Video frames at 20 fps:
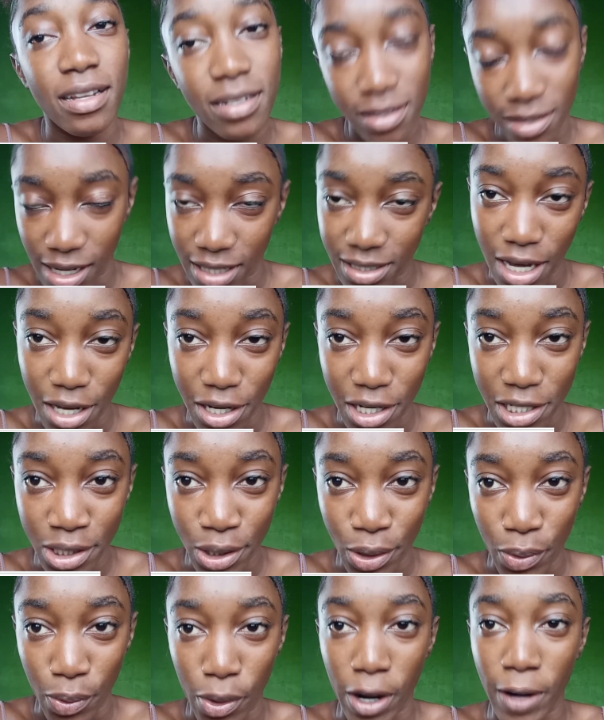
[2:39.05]
that
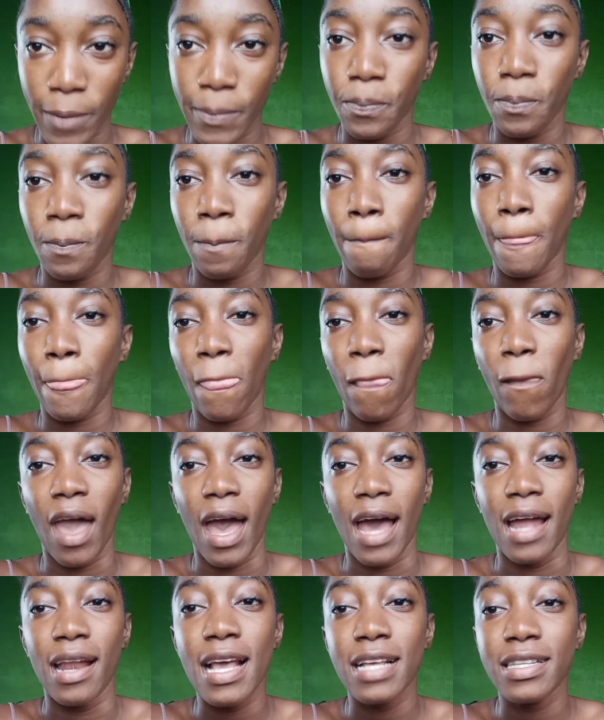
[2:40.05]
underscore,
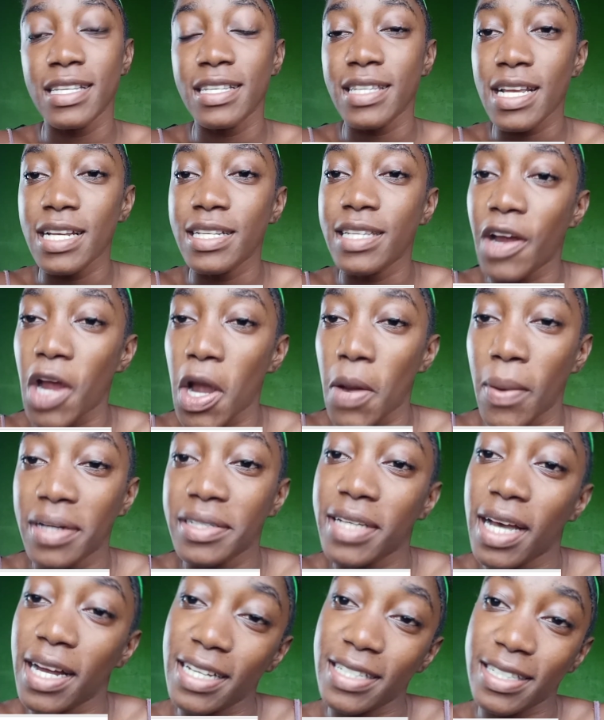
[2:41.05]
and Lexie's Instagram at
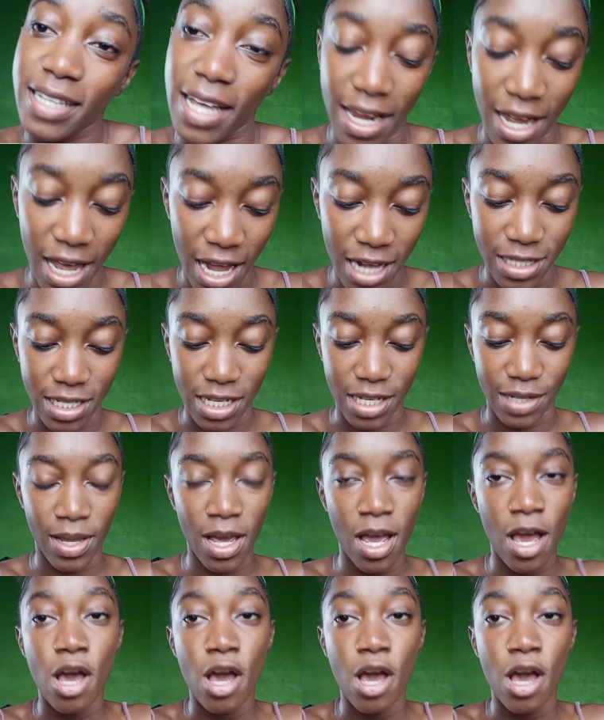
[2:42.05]
kadeskad18.